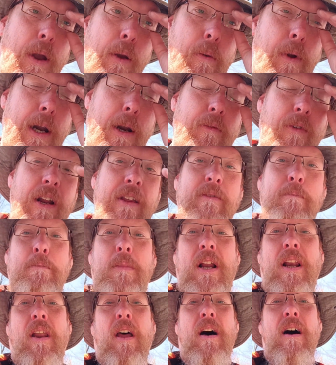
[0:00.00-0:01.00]
when I write
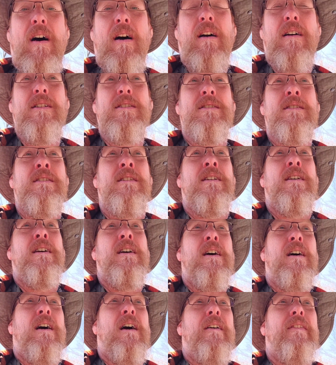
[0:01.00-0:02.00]
my logs
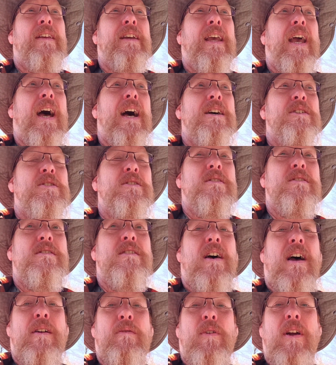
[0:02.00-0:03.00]
on the caches,
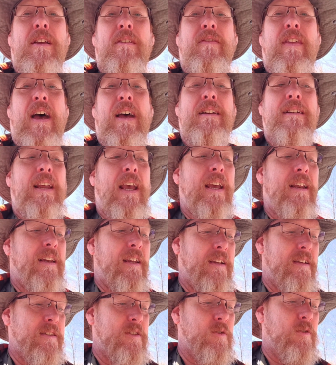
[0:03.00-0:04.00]
I write that date
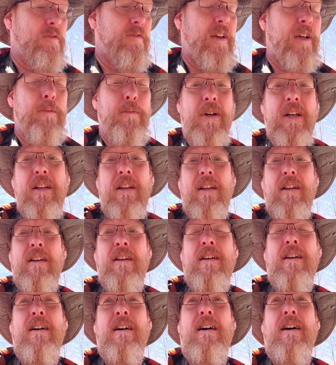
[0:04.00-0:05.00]
in. So if anybody,
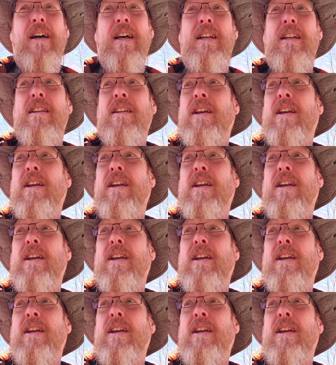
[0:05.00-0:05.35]
any of the